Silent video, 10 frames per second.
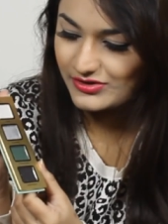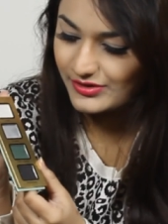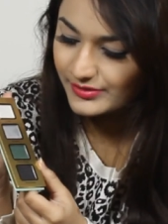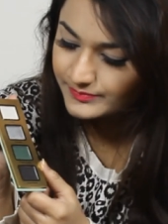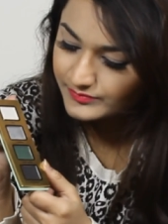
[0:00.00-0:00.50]

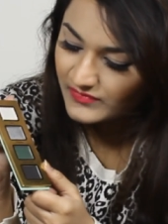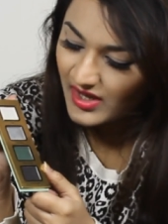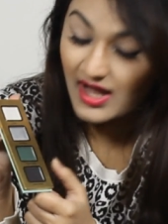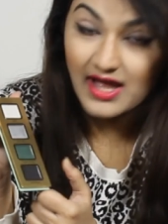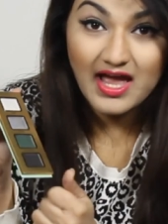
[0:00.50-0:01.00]
here.
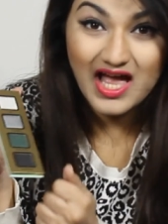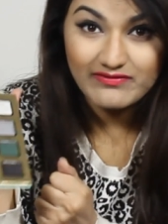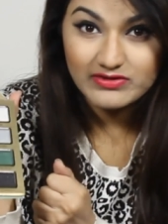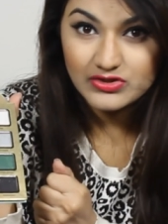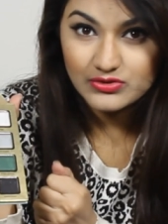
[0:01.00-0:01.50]
I
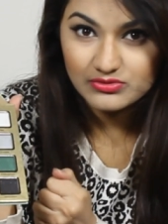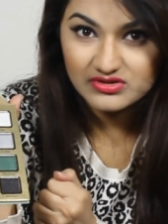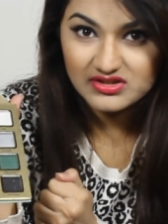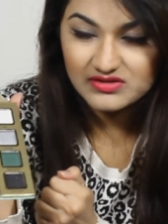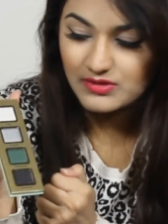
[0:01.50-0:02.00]
haven't
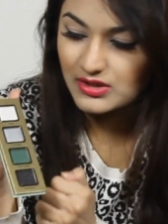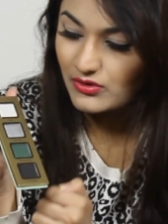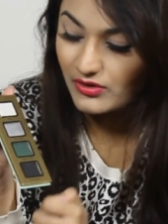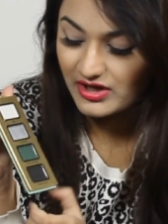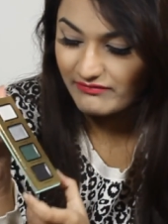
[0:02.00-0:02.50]
used this one,
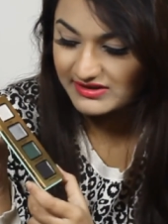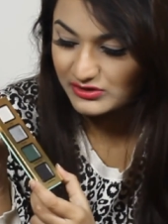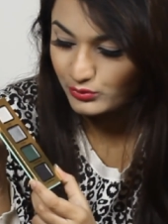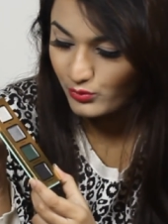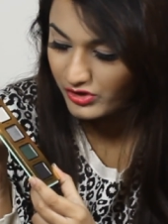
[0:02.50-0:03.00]
nor have I
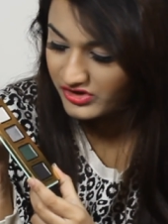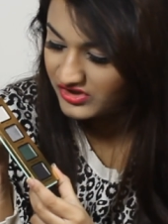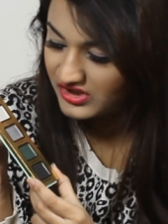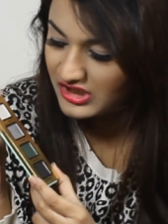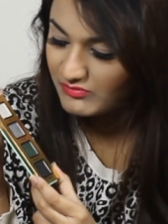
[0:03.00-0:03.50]

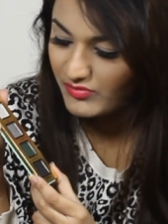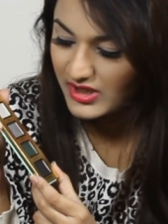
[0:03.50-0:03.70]
watched it,